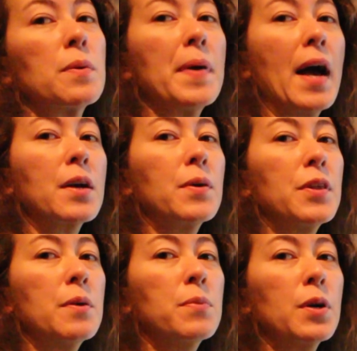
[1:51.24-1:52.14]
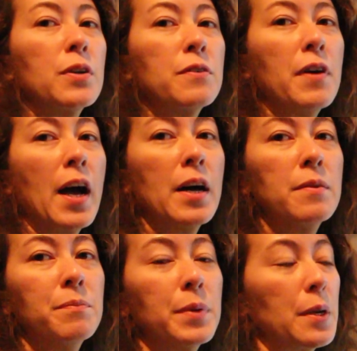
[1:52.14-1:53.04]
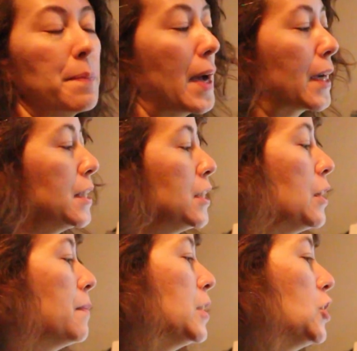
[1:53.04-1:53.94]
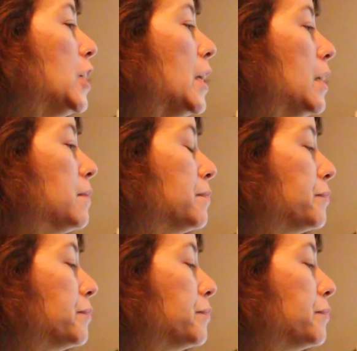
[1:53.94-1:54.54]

back with the embroidery file, put it back into the machine.